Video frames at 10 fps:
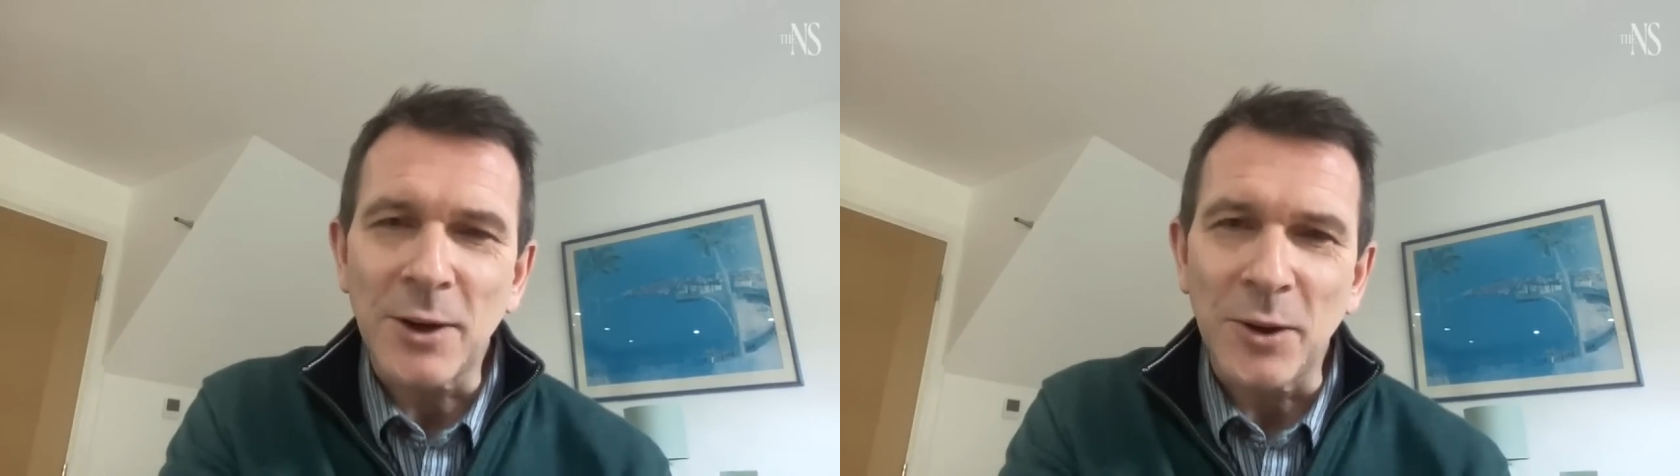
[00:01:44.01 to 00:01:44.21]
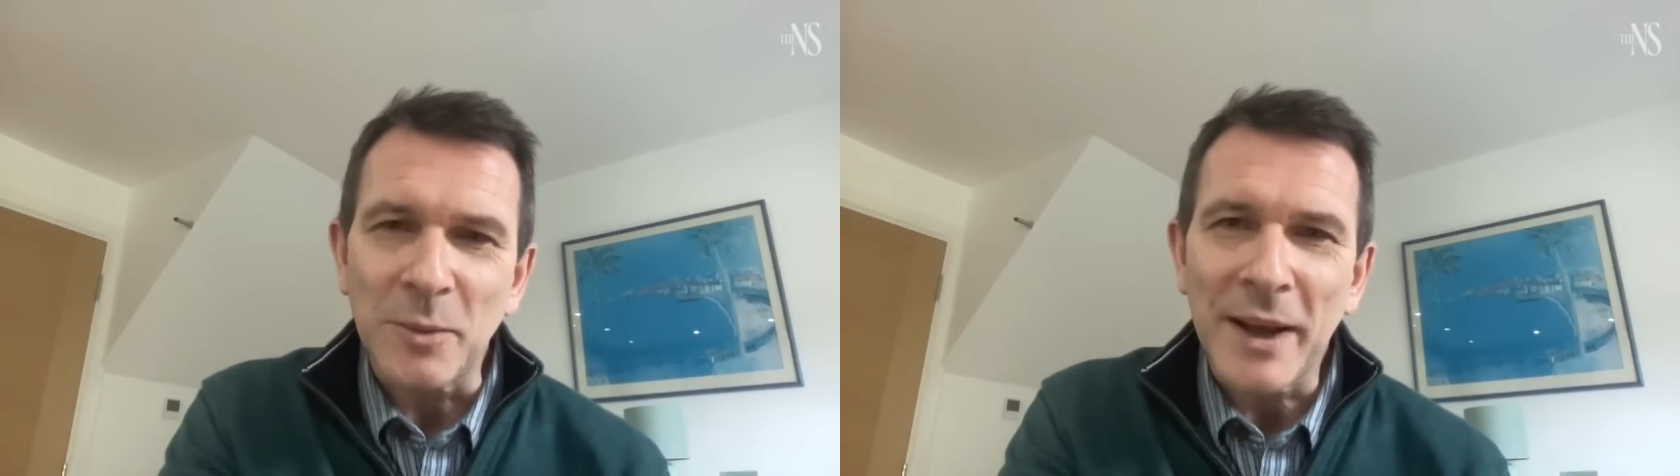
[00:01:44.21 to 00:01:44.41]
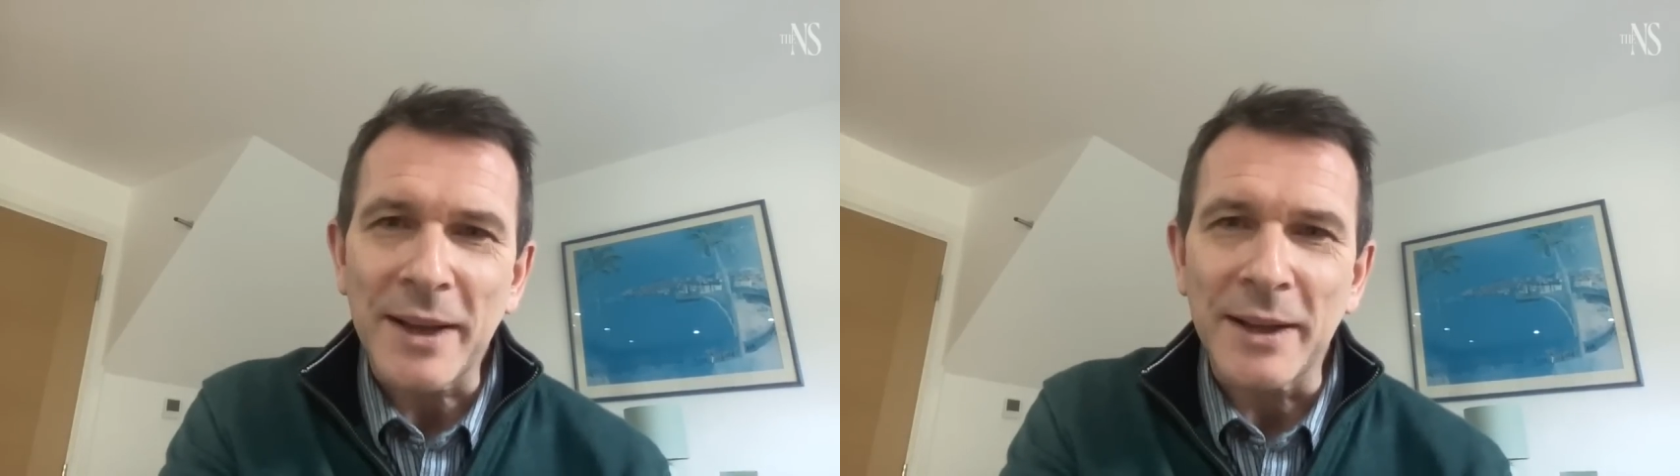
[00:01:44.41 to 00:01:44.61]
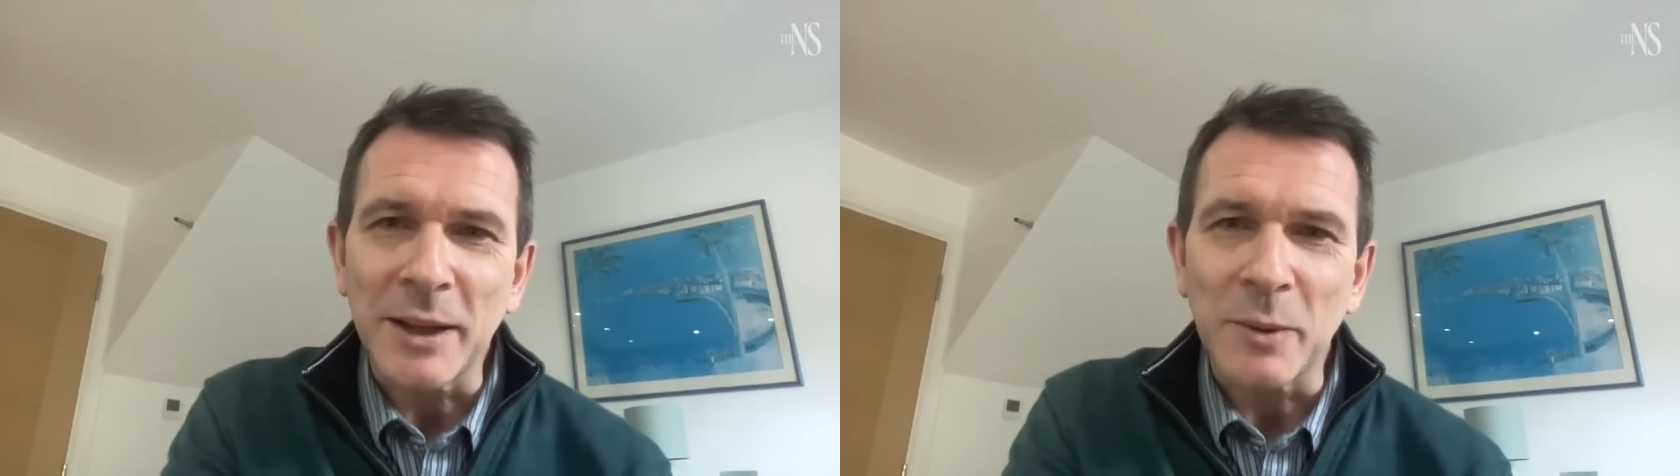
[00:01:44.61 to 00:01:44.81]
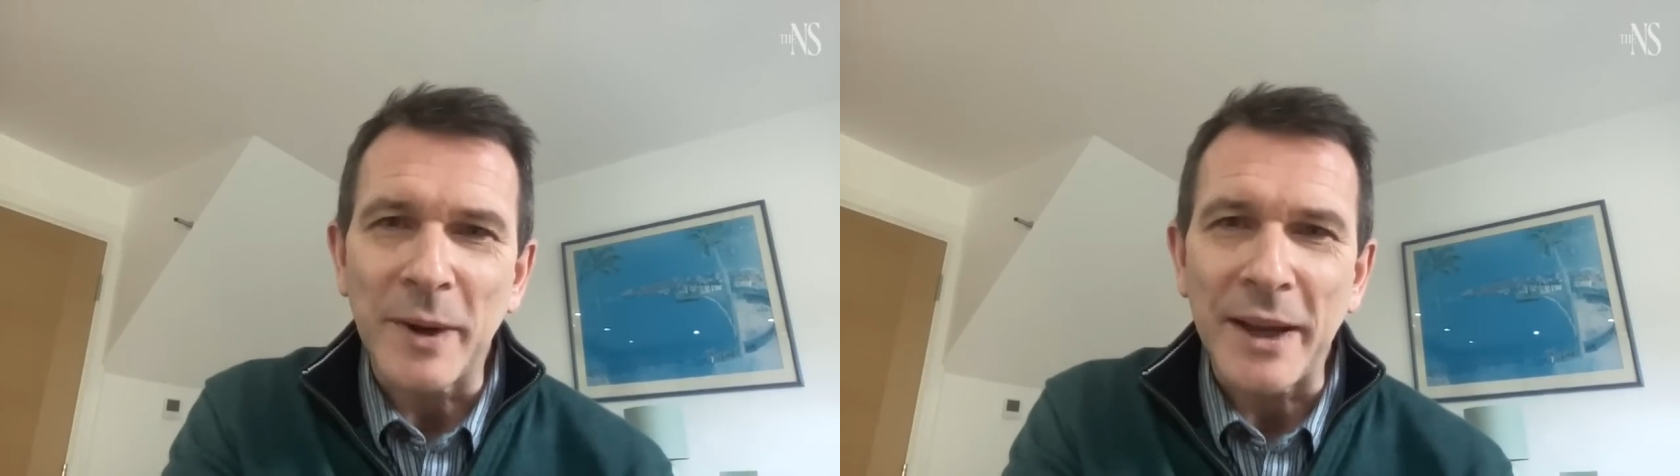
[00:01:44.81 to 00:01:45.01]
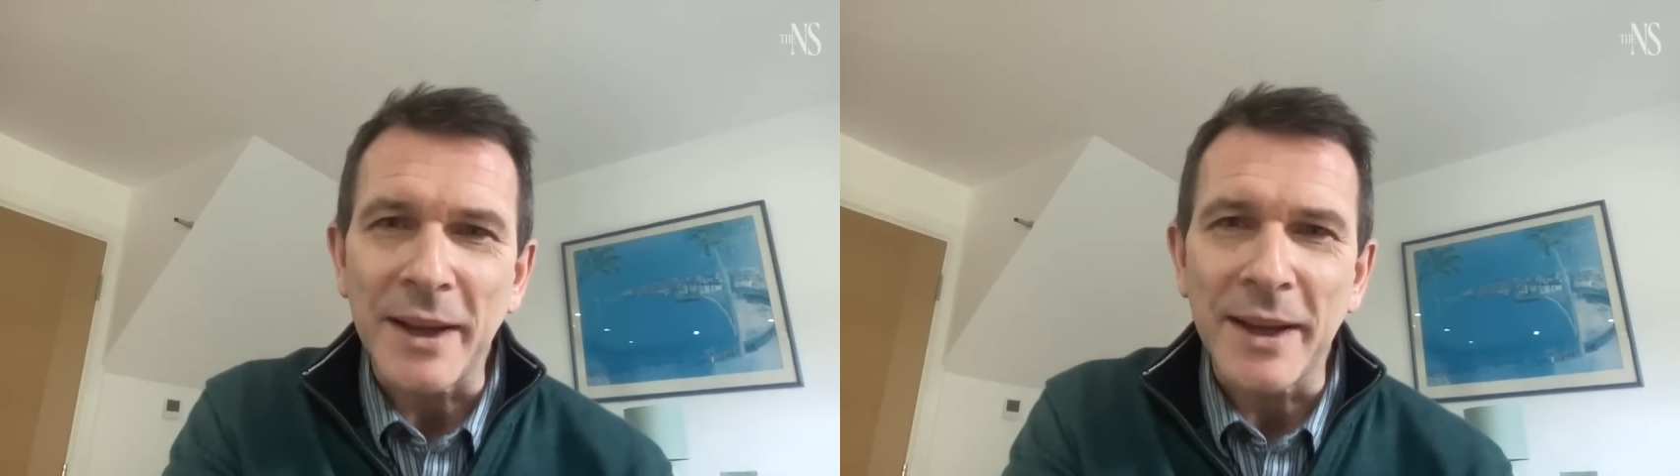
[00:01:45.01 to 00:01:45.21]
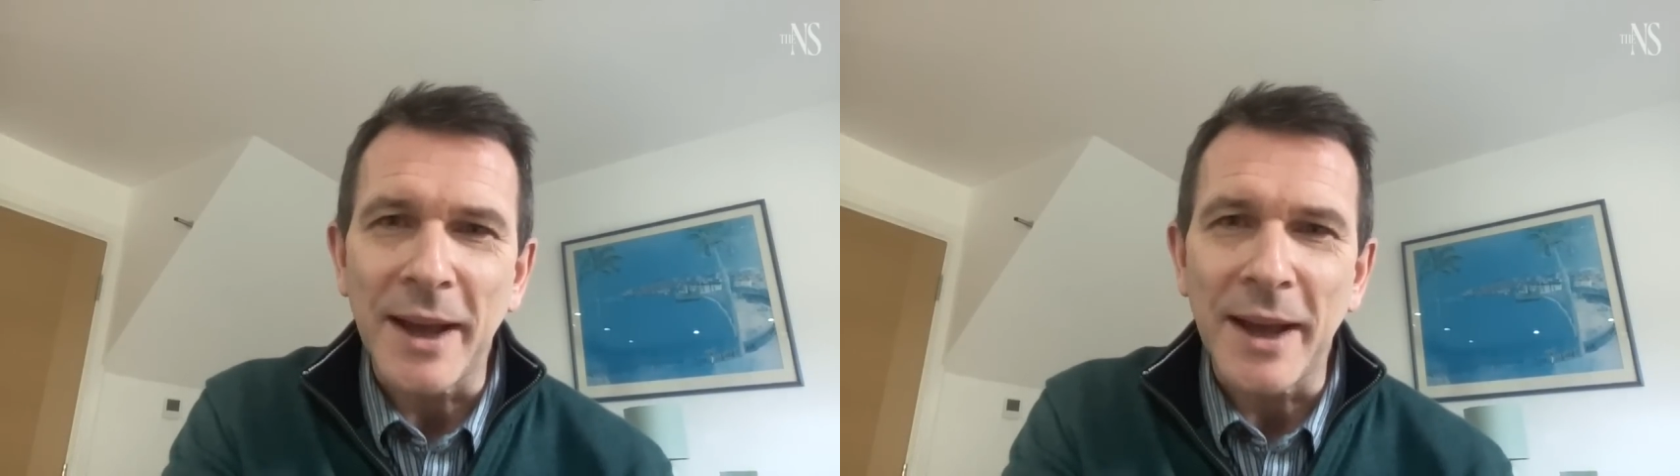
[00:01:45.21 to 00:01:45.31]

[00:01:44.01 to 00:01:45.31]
the clock back a little way.